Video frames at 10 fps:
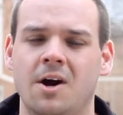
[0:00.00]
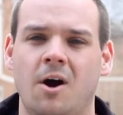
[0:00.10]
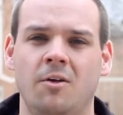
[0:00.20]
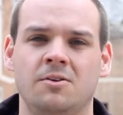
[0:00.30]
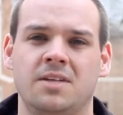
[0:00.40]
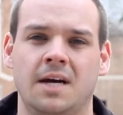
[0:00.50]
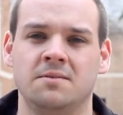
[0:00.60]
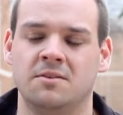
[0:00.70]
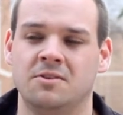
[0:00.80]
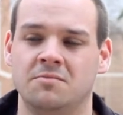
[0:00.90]
All those times
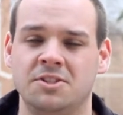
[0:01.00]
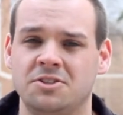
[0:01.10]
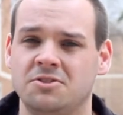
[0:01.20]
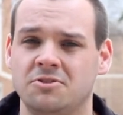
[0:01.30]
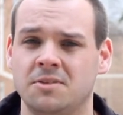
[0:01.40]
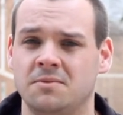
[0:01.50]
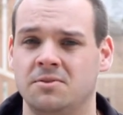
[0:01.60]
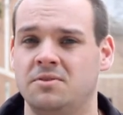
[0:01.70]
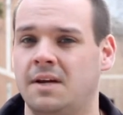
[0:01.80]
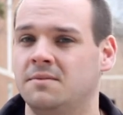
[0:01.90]
I was on mission trips,
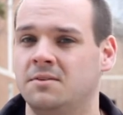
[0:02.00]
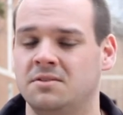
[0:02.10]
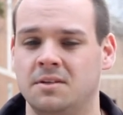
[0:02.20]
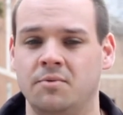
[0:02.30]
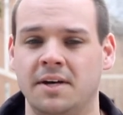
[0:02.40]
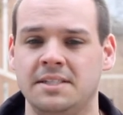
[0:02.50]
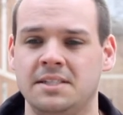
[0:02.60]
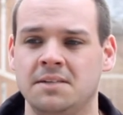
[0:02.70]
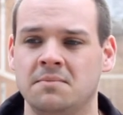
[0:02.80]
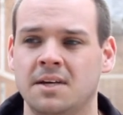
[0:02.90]
those times I was on the praise
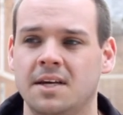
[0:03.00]
team,